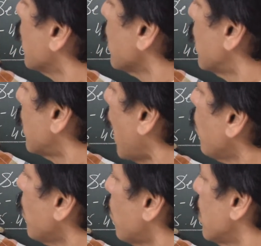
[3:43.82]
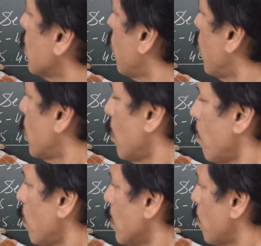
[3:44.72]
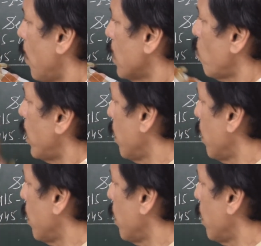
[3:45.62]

the time difference for Dromore is plus 20